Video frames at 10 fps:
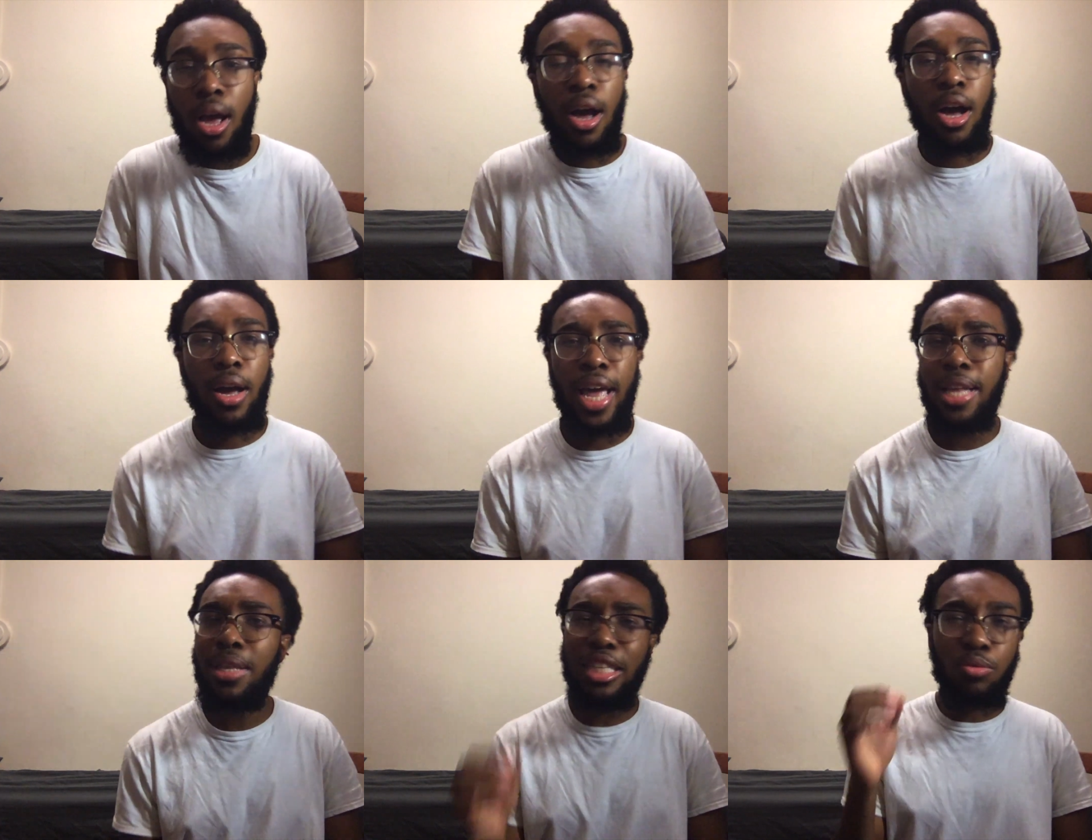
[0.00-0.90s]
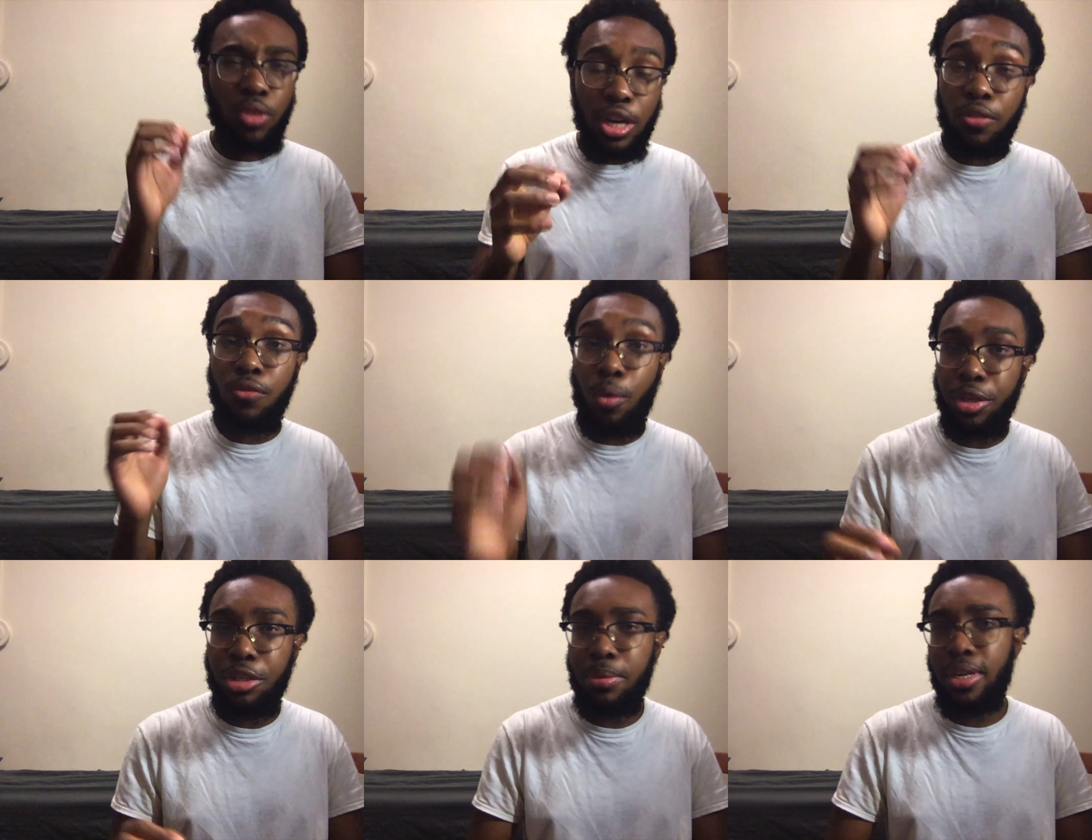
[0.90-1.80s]
And that's really
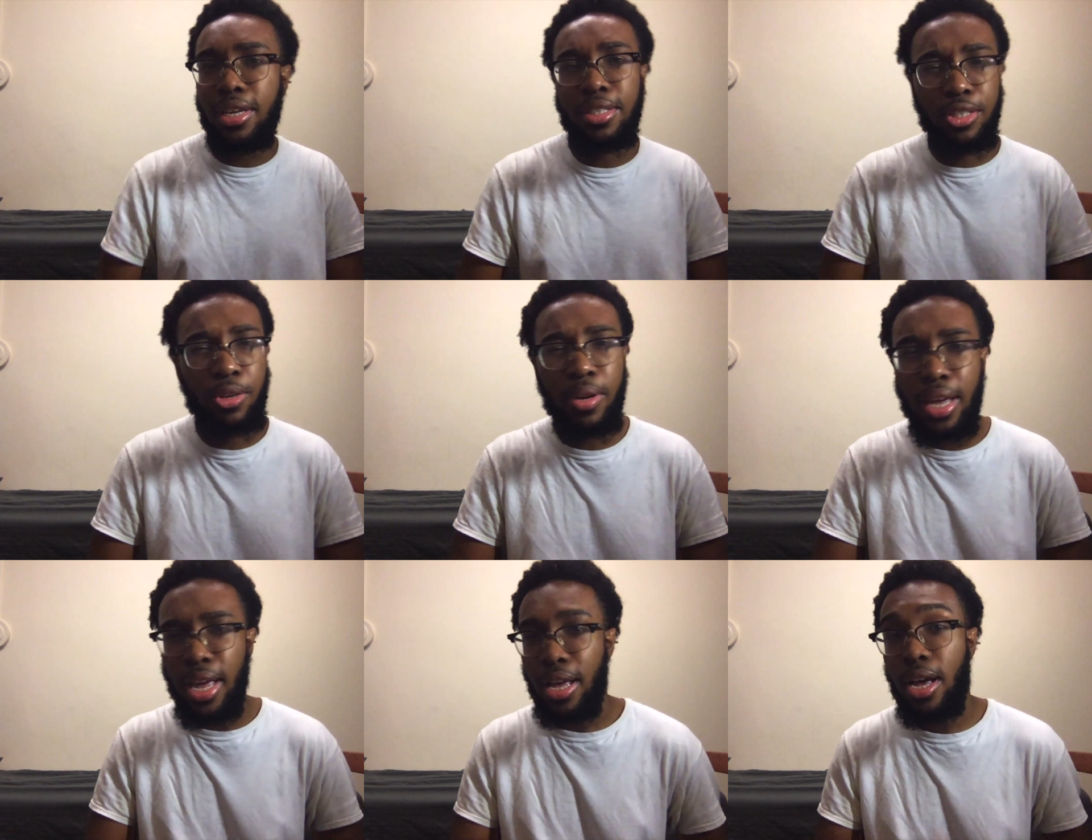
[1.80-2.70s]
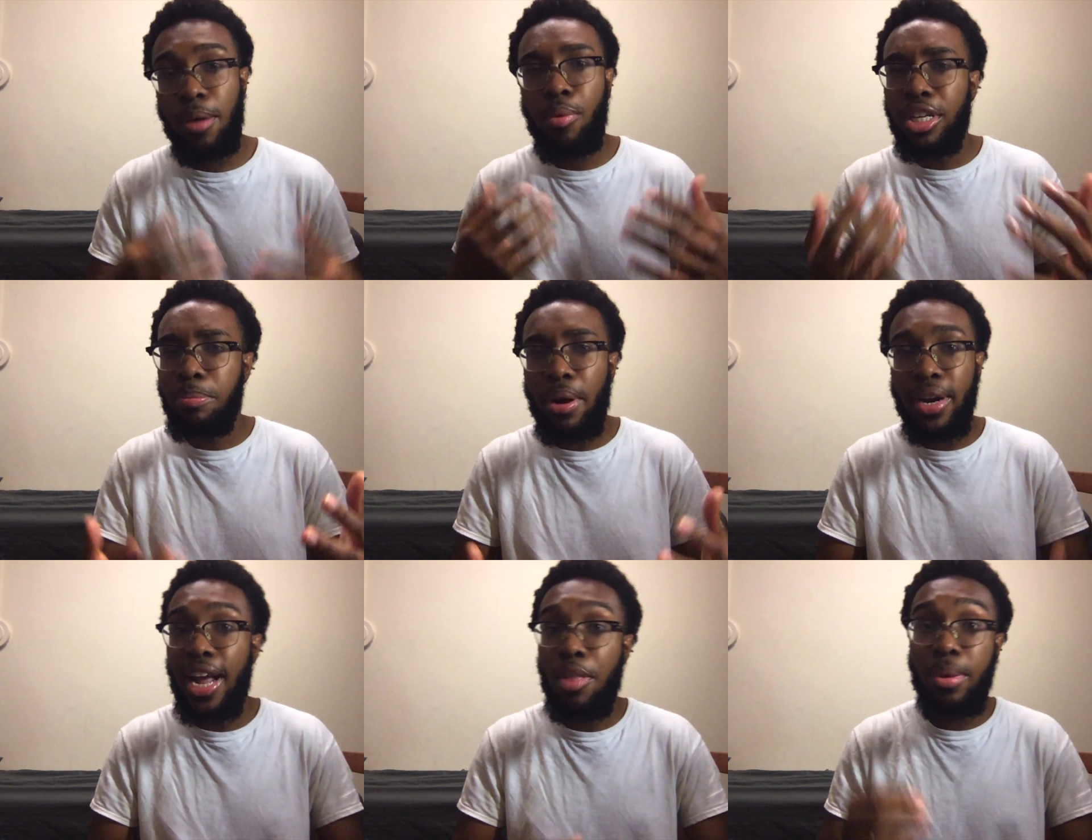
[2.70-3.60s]
unfortunate because Project Power
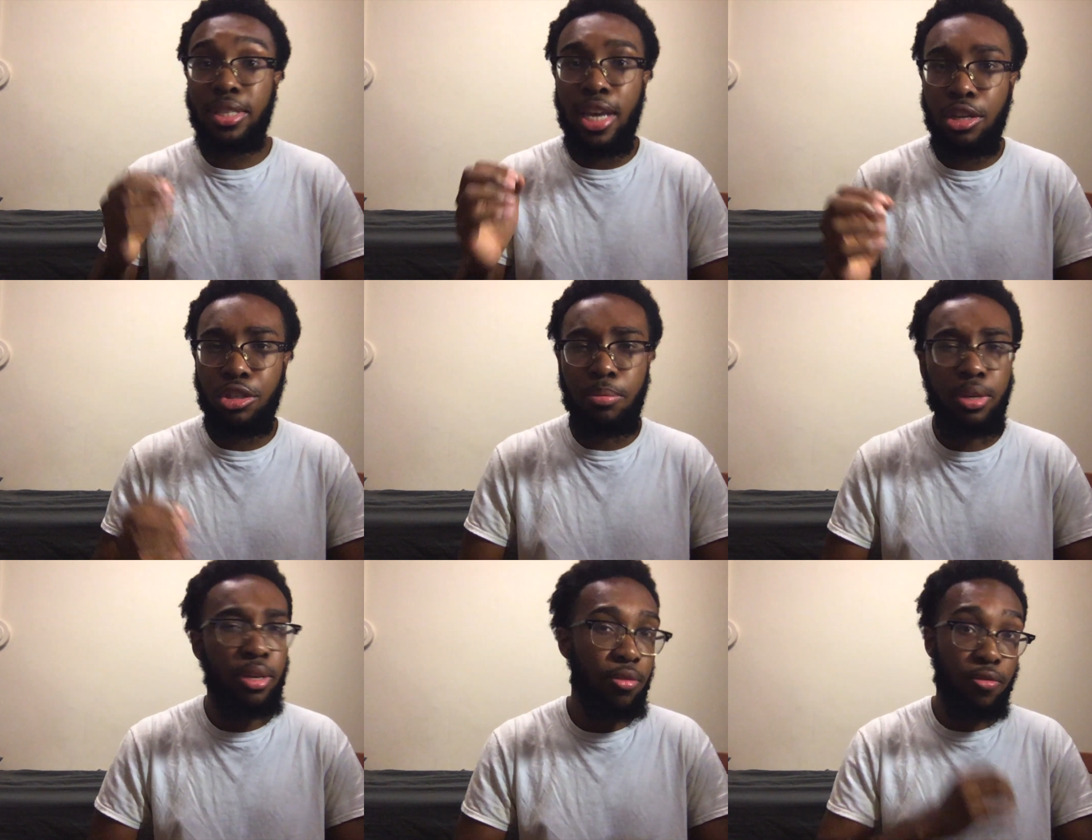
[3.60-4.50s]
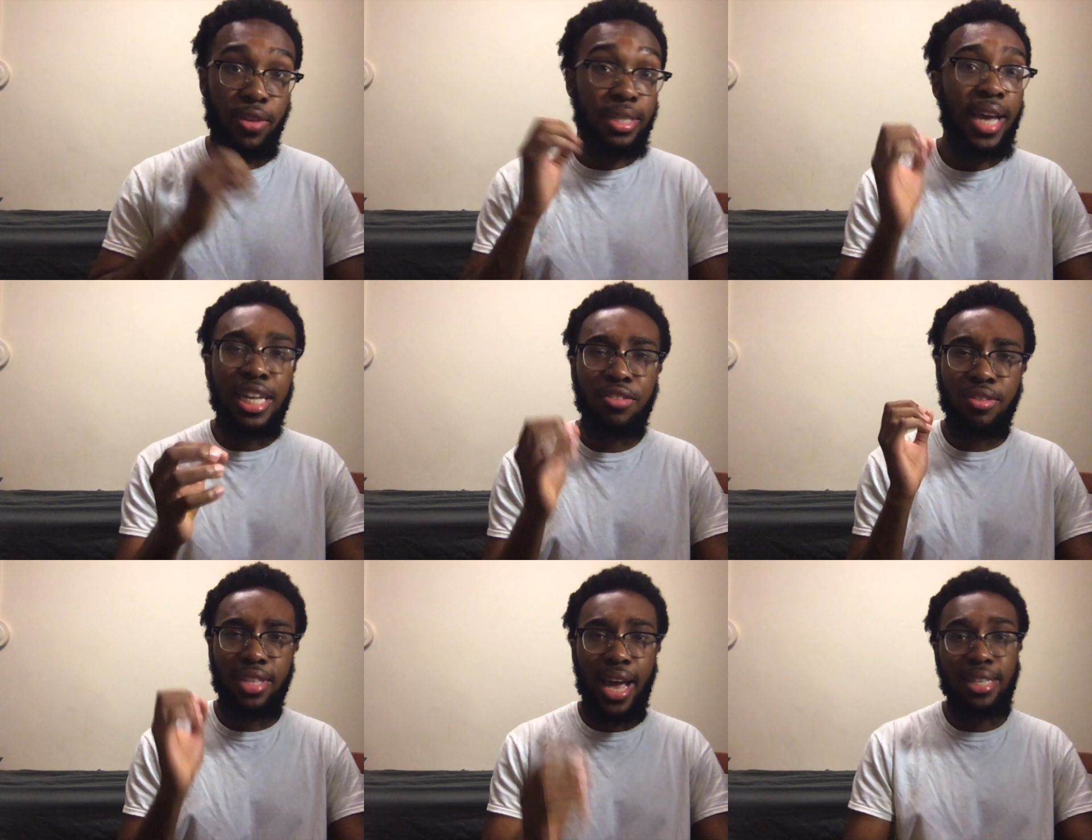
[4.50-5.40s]
had the potential to be a
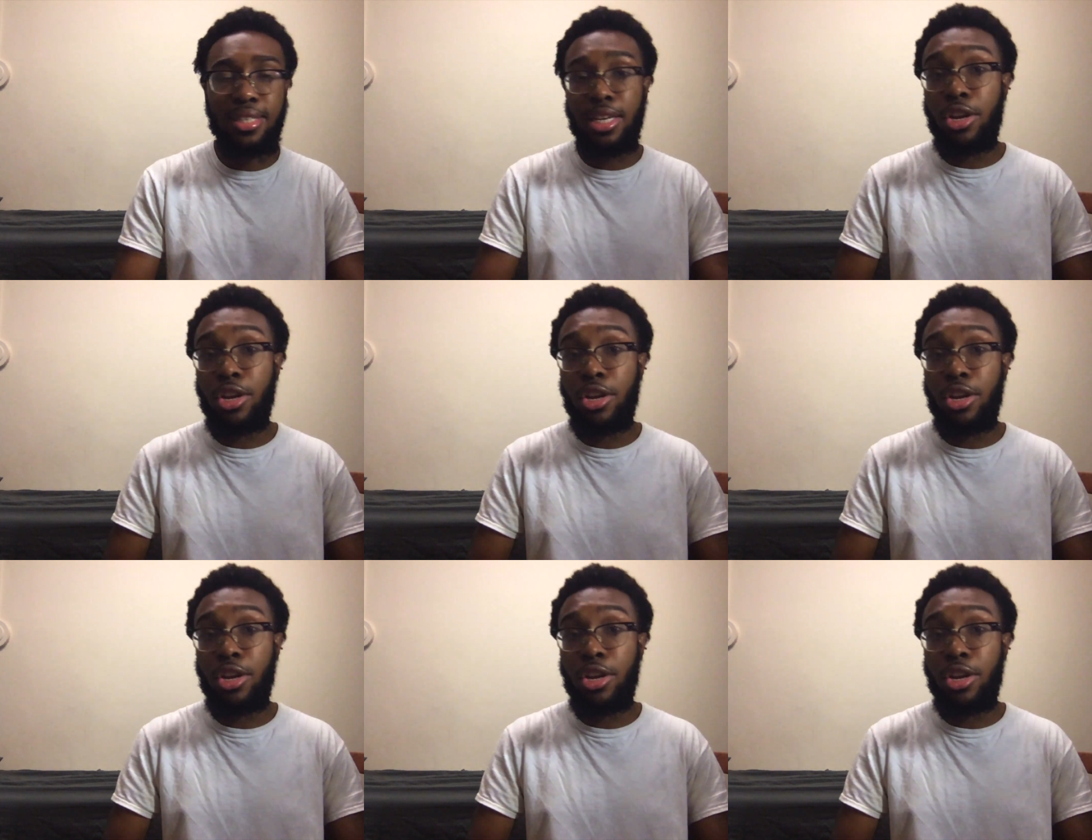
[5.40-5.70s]
fantastic